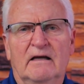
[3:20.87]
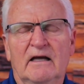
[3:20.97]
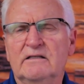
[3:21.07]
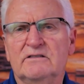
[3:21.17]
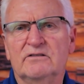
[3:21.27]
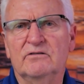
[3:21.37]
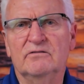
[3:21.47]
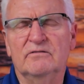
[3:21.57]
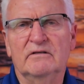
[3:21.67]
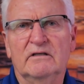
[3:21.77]
And
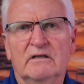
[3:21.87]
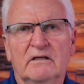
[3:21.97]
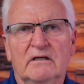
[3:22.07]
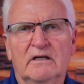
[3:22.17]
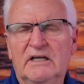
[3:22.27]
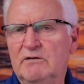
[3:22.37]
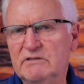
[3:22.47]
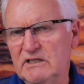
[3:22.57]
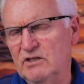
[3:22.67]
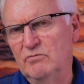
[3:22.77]
so he
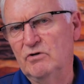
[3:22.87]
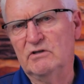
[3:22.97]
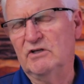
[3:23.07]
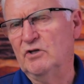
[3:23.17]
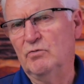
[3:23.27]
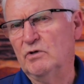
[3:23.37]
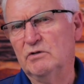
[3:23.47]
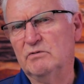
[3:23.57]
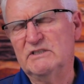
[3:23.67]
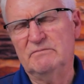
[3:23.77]
was in the world and the
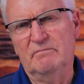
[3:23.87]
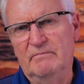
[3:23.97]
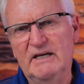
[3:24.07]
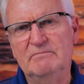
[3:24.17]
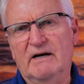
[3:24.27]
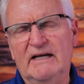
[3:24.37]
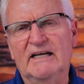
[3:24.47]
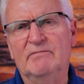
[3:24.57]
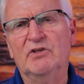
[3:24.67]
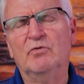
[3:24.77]
world was made by
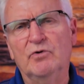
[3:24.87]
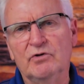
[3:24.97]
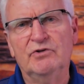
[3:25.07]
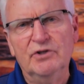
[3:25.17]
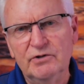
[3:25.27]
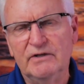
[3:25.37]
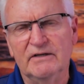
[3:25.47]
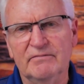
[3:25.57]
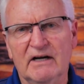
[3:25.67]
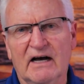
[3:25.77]
him and the world knew
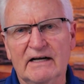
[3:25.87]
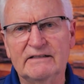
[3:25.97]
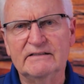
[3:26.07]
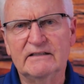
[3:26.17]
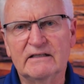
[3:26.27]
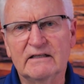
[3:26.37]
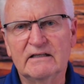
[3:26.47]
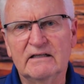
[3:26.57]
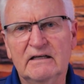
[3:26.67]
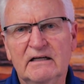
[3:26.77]
him not.
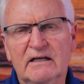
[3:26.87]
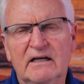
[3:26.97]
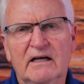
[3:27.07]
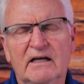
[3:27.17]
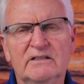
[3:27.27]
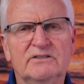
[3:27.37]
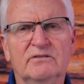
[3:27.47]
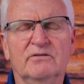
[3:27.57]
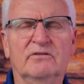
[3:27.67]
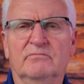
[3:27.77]
And
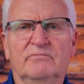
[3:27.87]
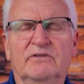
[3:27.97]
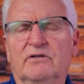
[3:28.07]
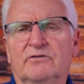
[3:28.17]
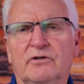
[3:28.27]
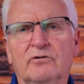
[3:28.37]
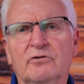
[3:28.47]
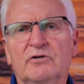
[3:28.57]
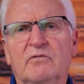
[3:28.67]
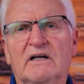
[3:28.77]
so the
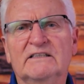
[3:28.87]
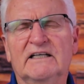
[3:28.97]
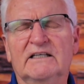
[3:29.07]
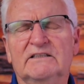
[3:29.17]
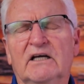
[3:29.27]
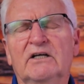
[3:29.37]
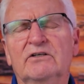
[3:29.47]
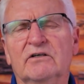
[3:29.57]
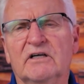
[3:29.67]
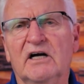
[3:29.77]
Lord wants us
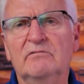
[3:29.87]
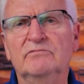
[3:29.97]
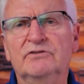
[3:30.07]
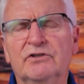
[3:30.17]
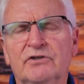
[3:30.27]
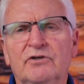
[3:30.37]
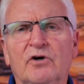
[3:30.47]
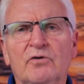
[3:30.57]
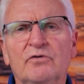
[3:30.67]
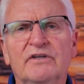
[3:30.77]
to come to
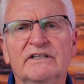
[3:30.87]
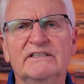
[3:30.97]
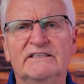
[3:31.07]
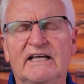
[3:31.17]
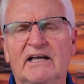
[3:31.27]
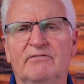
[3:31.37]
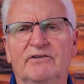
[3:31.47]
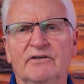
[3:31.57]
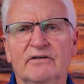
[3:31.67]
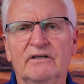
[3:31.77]
know the
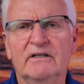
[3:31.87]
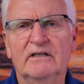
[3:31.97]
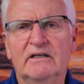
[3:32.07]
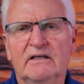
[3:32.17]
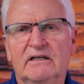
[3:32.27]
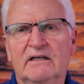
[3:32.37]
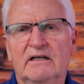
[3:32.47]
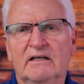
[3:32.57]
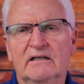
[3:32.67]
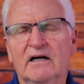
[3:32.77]
Savior.
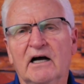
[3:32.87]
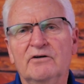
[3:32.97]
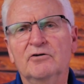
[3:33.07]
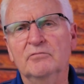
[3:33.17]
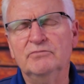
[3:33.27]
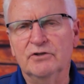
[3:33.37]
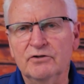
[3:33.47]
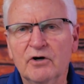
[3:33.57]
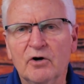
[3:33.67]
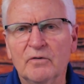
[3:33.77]
God, whom to
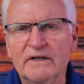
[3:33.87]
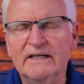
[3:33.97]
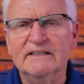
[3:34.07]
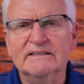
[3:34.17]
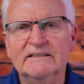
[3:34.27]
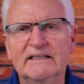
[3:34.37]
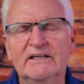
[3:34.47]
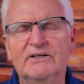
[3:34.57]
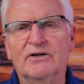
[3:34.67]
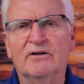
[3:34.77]
know is
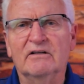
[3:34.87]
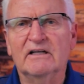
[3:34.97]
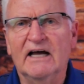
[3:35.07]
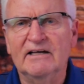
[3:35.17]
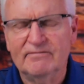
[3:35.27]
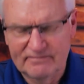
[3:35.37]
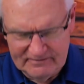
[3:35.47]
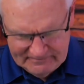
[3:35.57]
eternal life.